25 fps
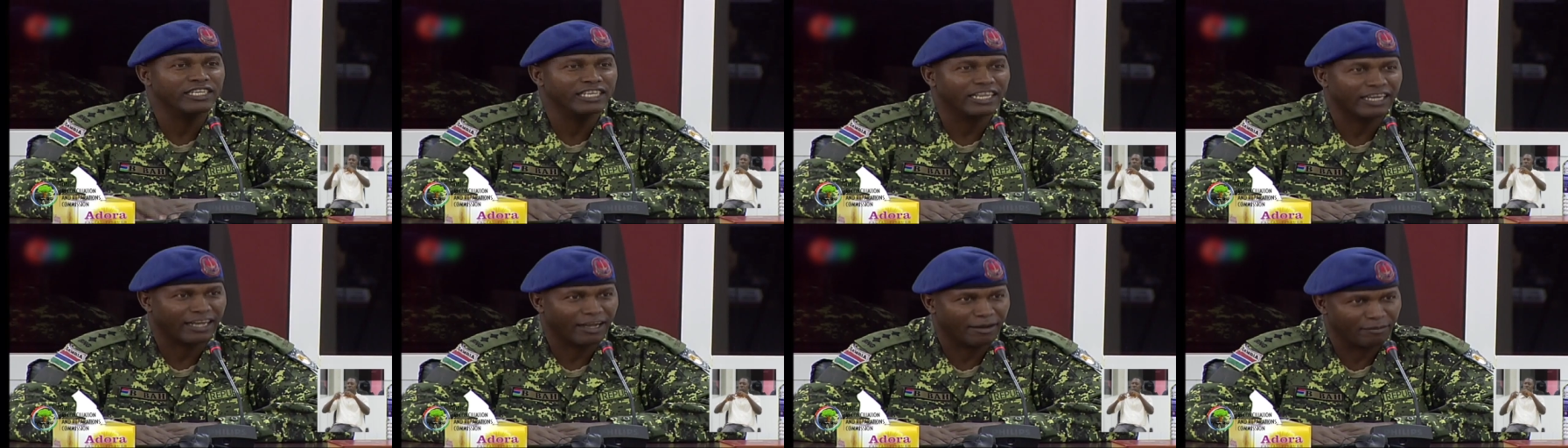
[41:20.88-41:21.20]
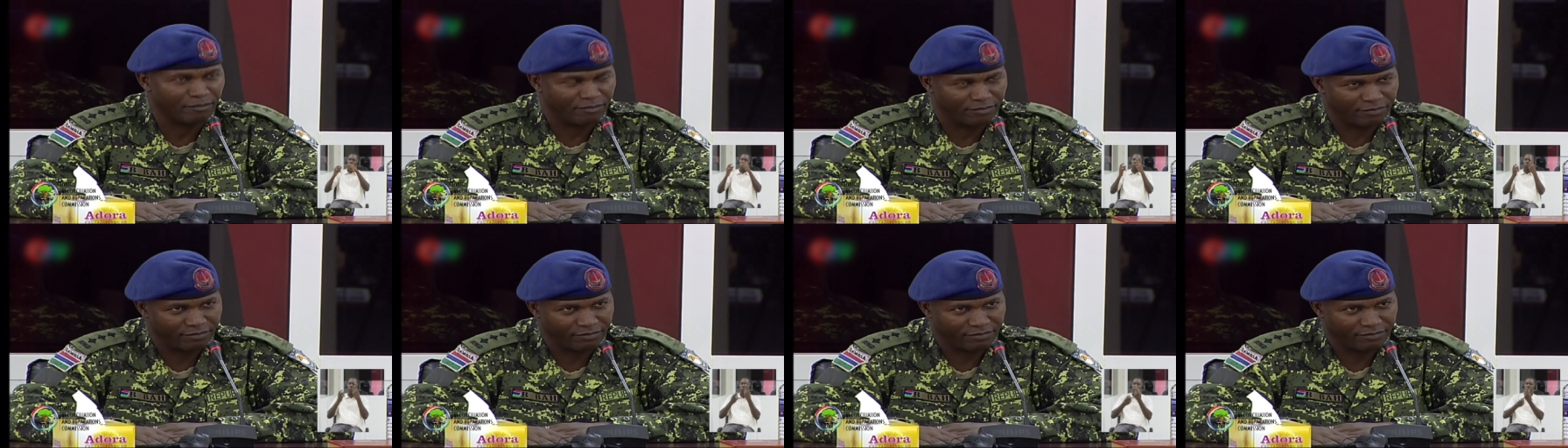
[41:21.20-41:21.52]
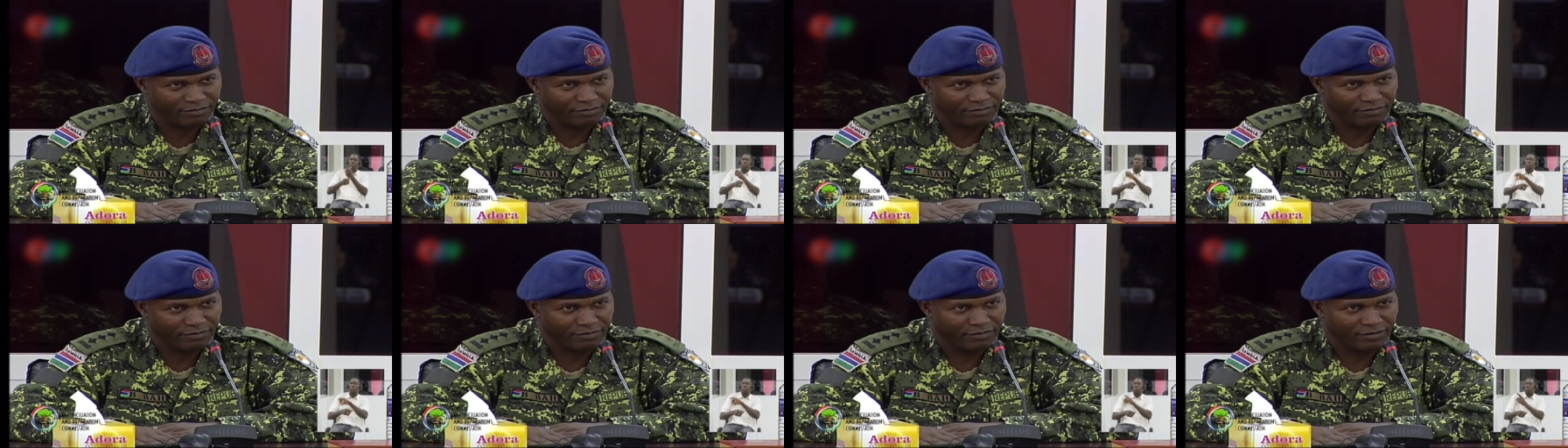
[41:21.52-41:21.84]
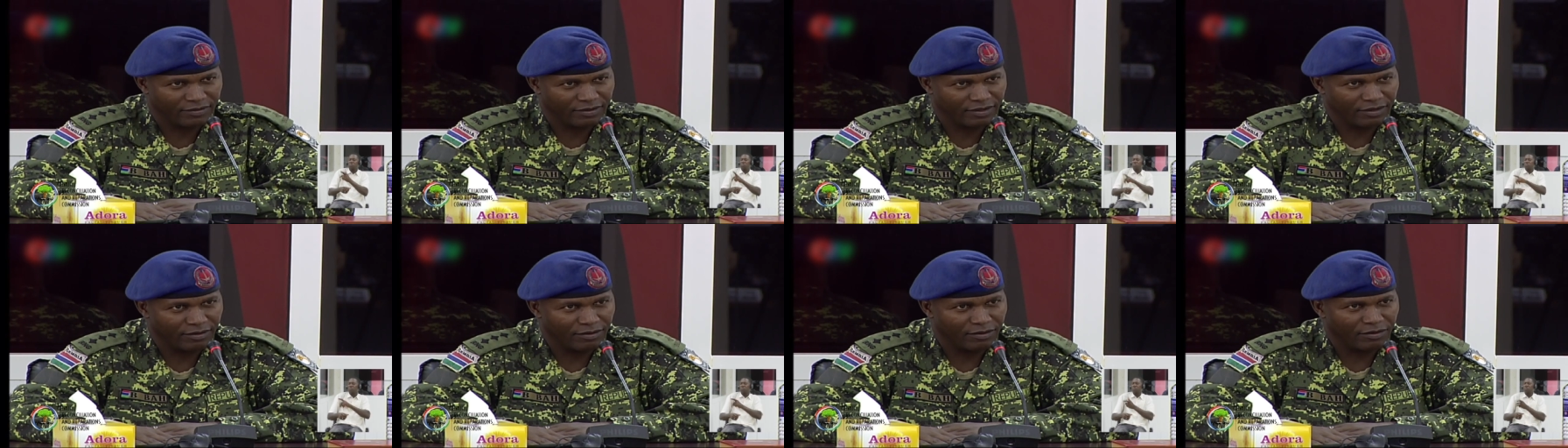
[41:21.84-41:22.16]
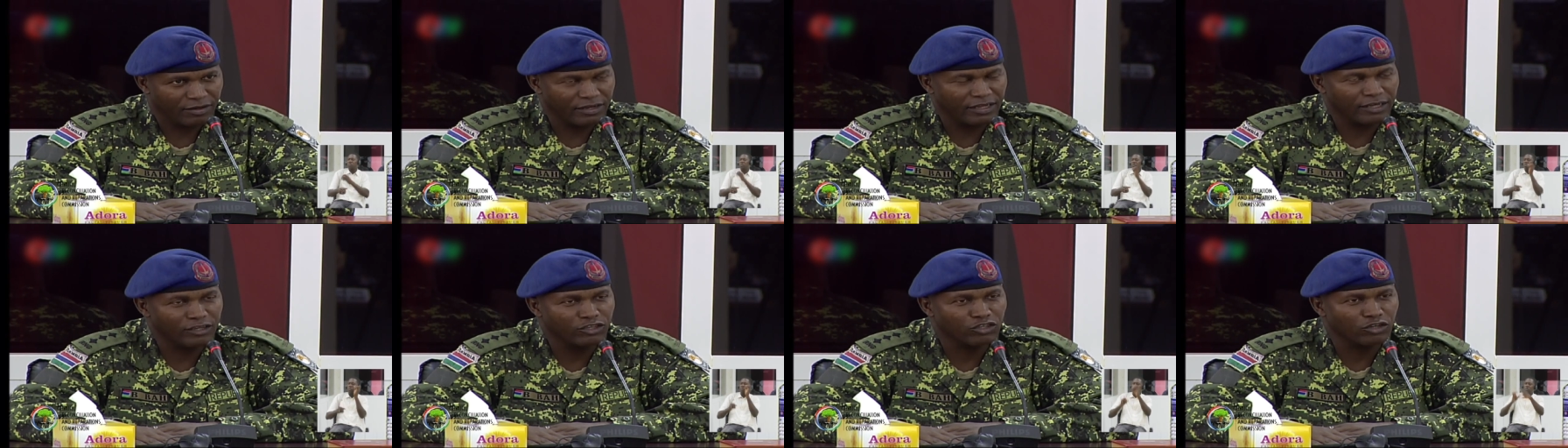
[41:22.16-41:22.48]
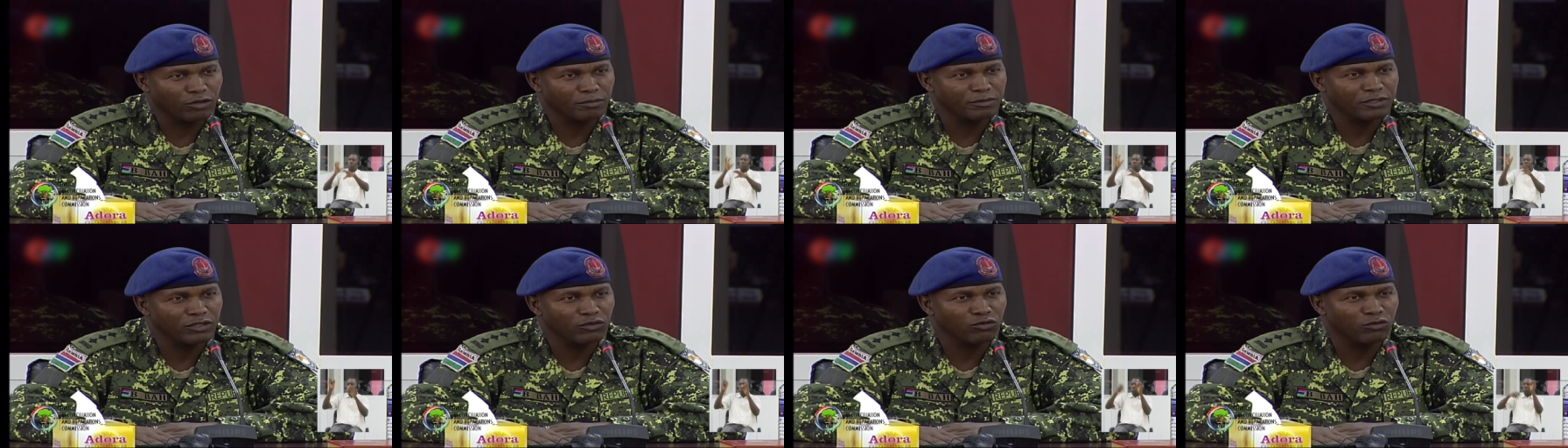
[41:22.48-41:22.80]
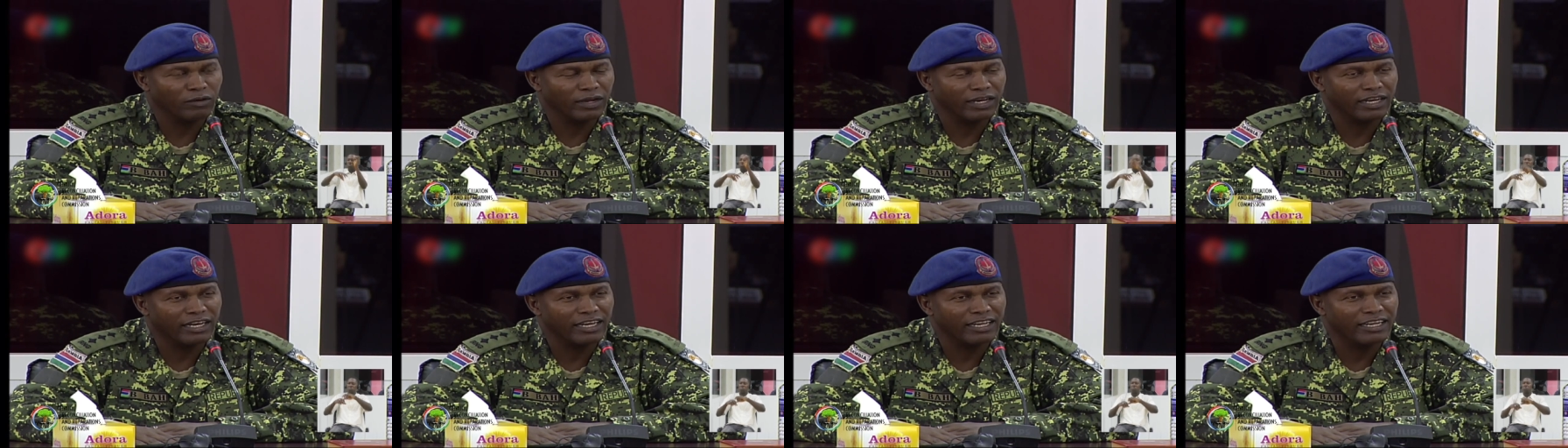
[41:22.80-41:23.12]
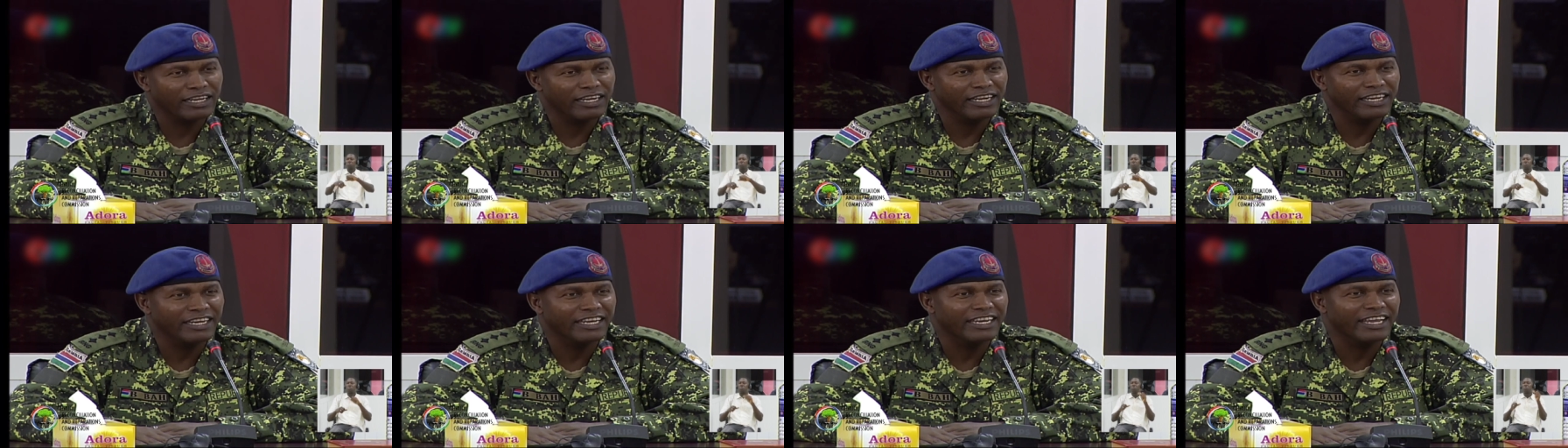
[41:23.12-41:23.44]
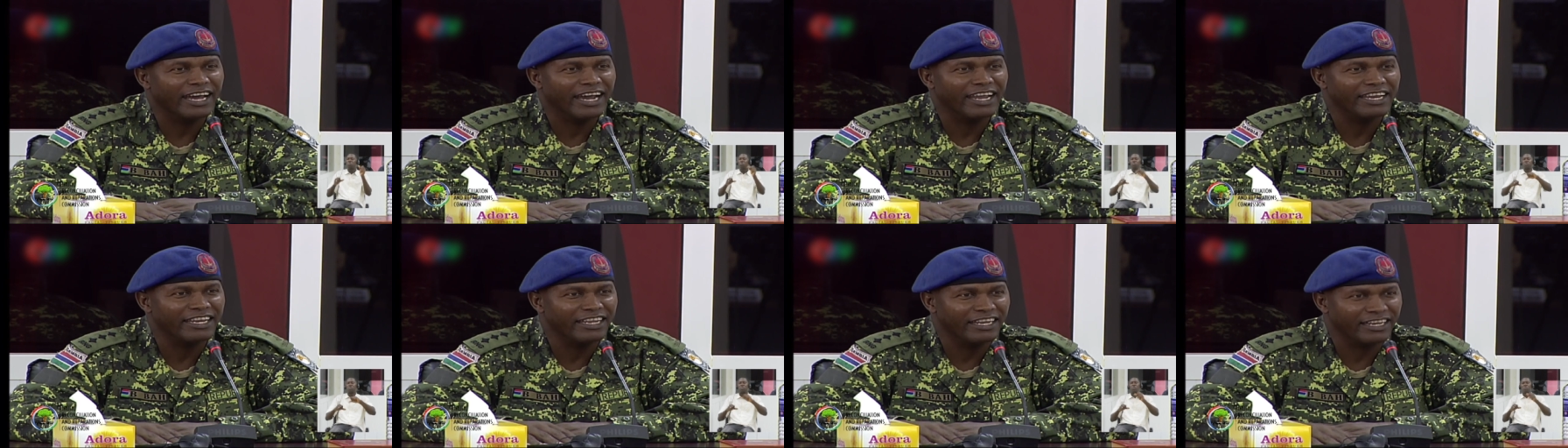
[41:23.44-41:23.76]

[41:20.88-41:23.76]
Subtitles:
the ram. Then subsequently it died